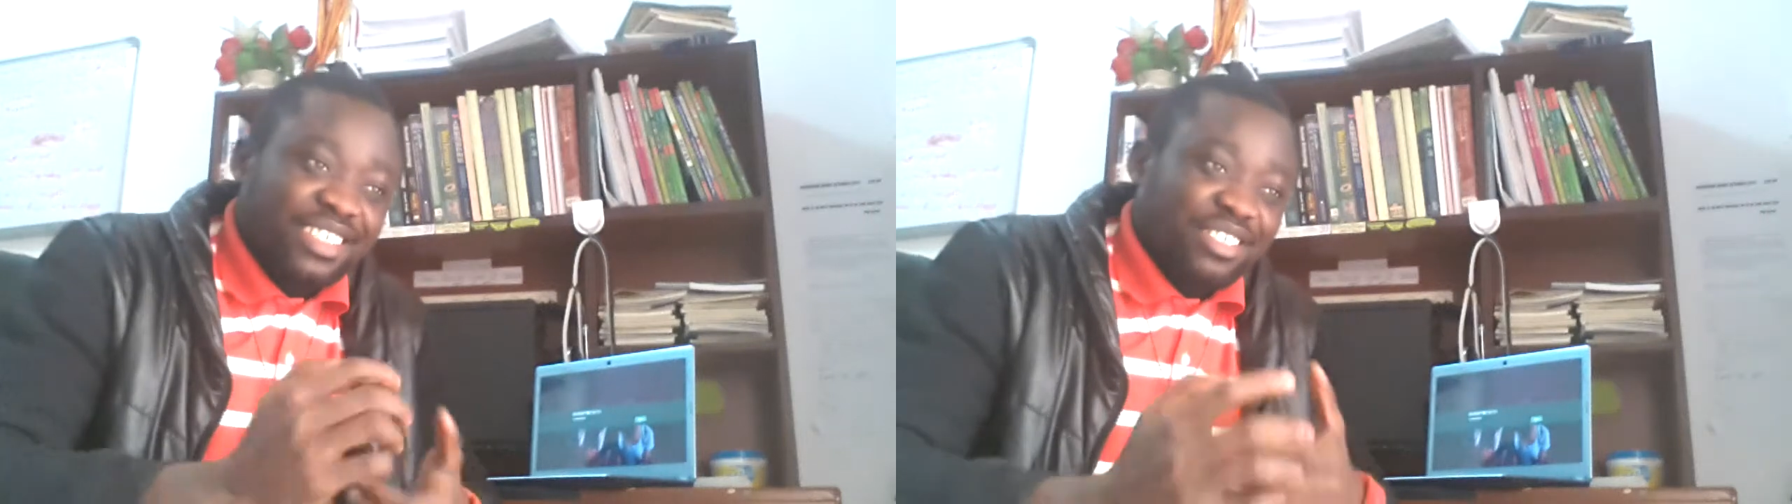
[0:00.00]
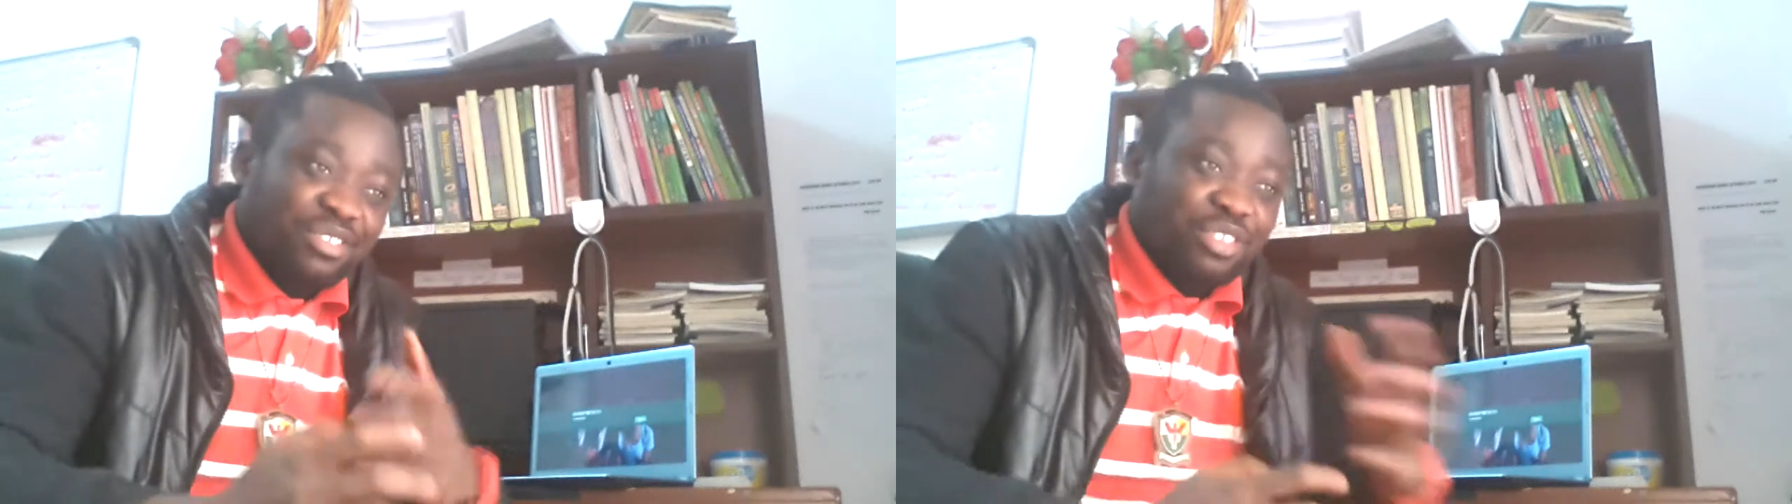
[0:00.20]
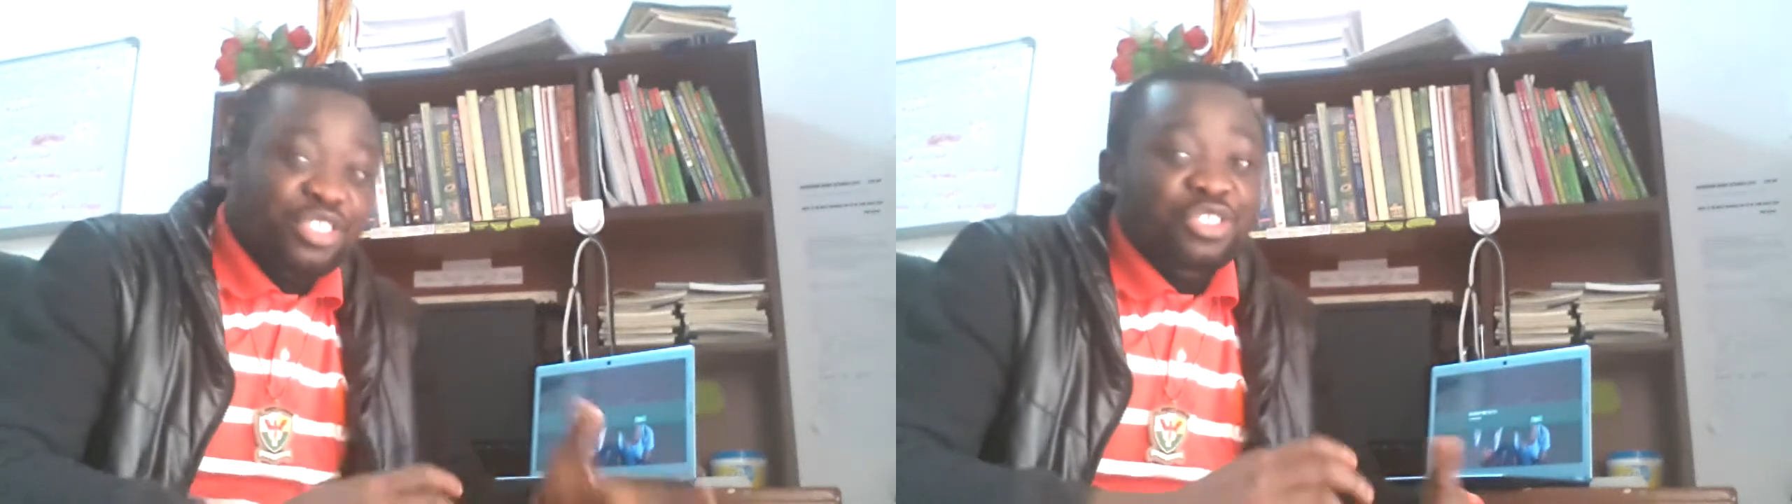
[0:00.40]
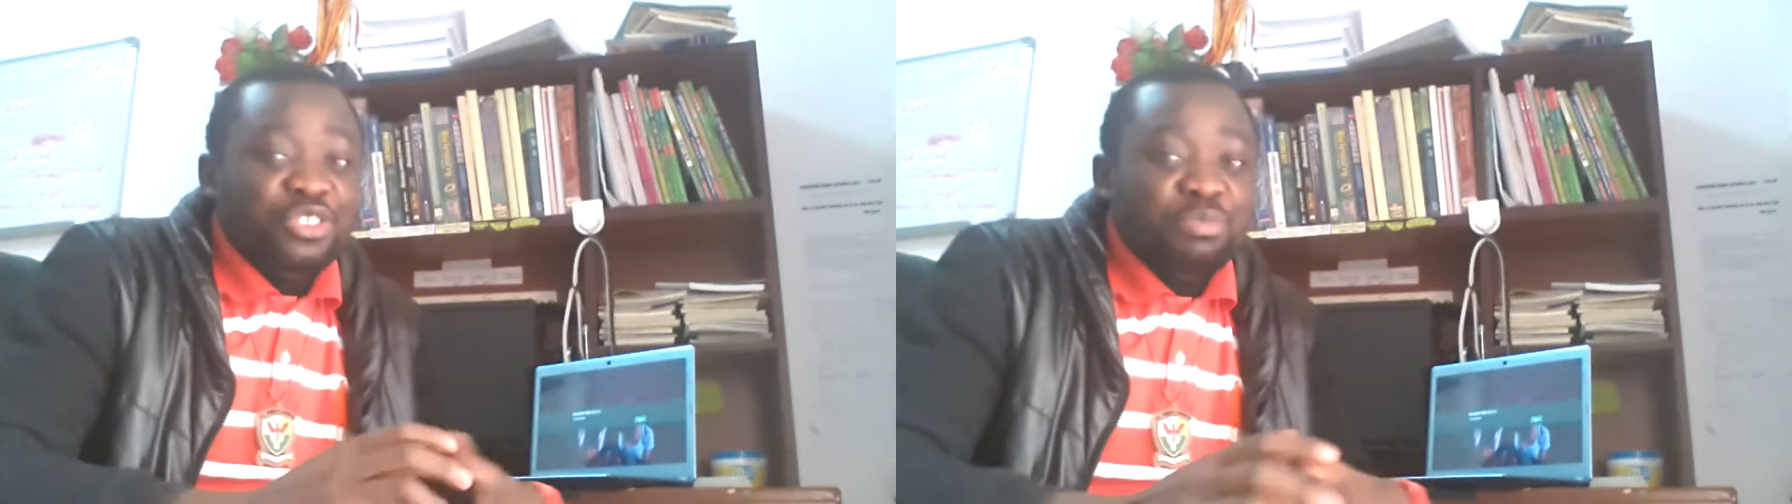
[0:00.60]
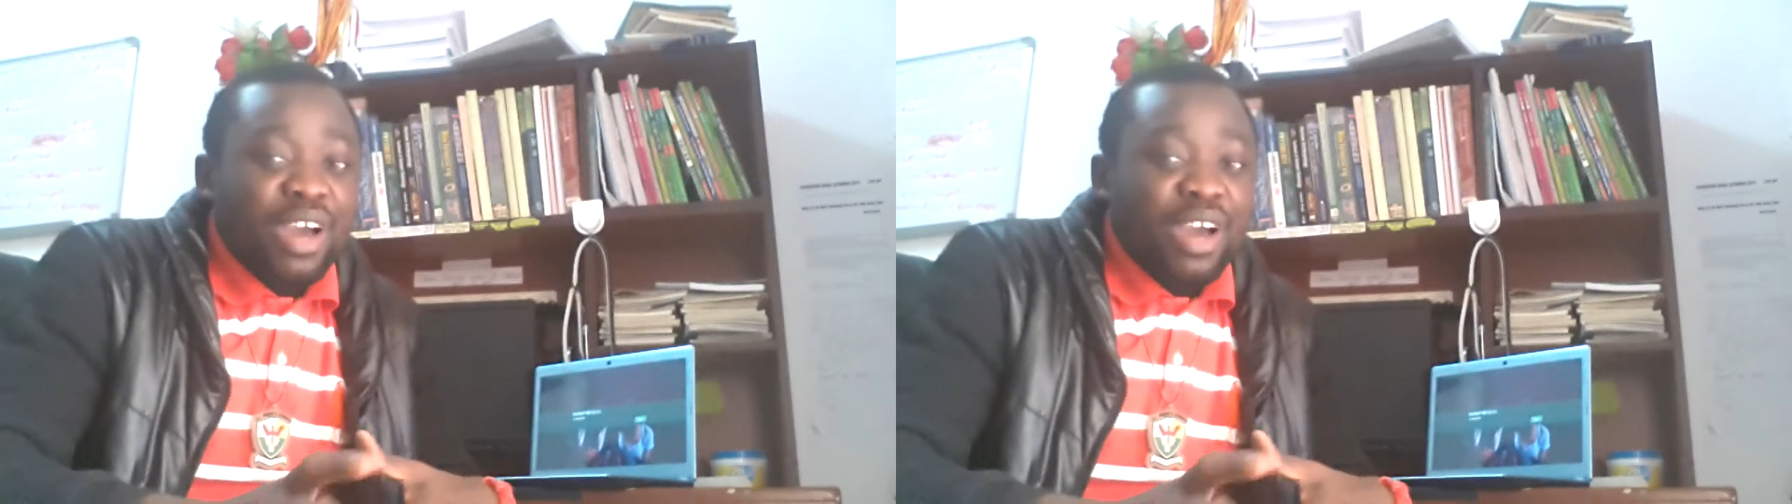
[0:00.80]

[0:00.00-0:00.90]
you know, considering